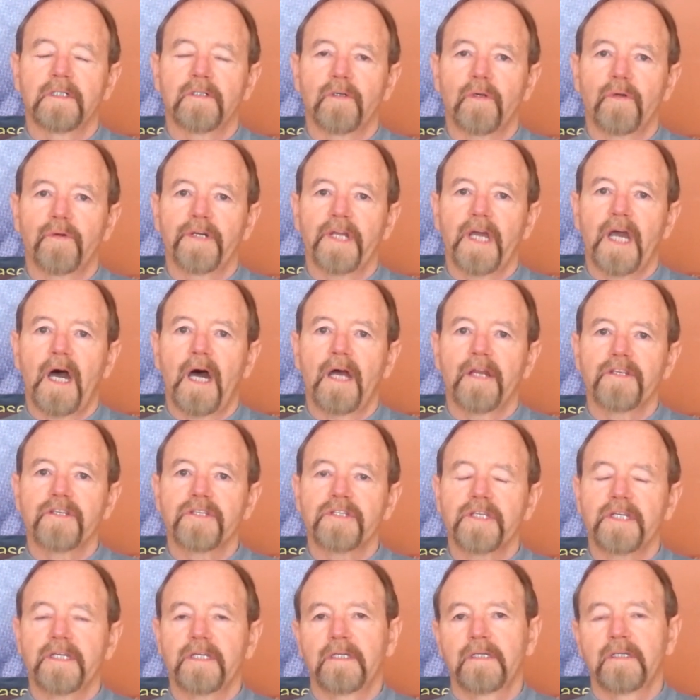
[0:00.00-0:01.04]
from
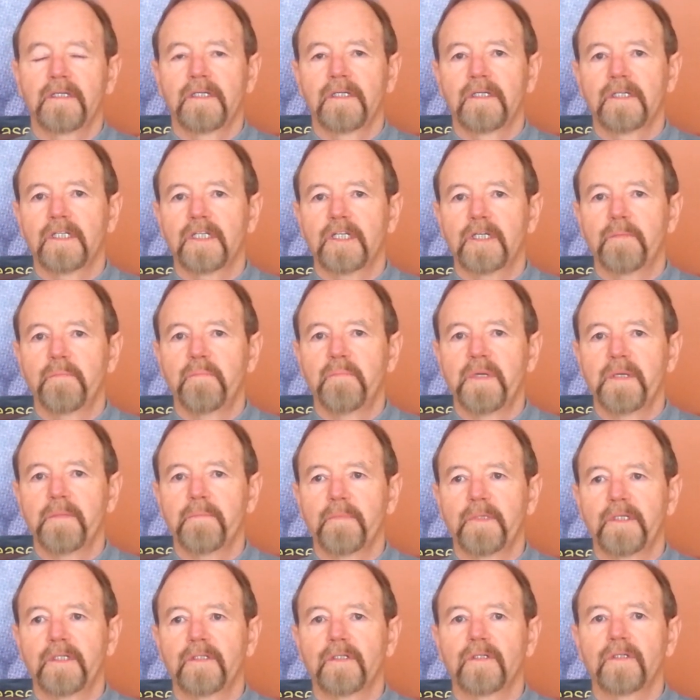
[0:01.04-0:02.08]
honesty,
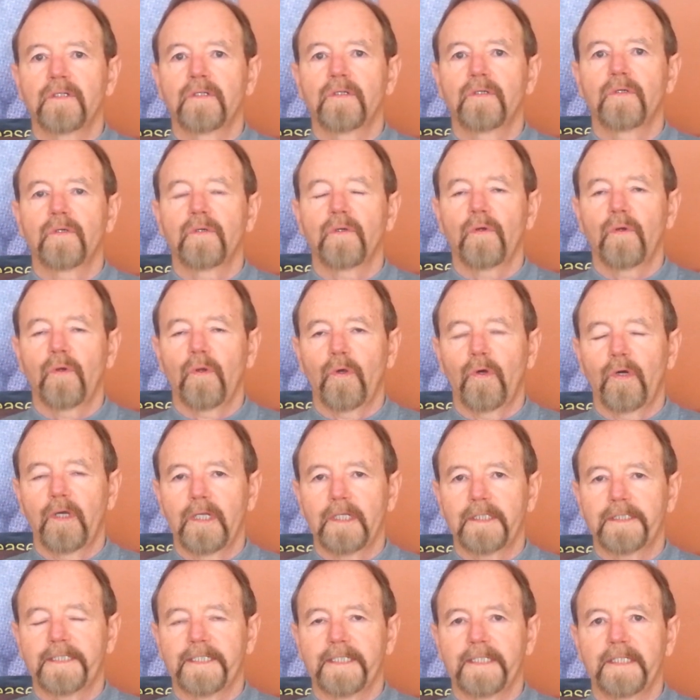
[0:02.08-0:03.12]
commitment,
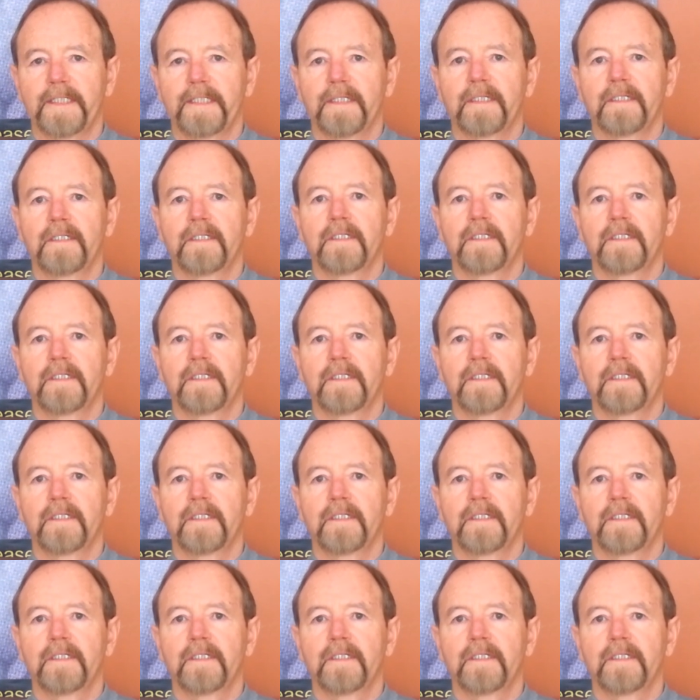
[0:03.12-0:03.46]
loyalty,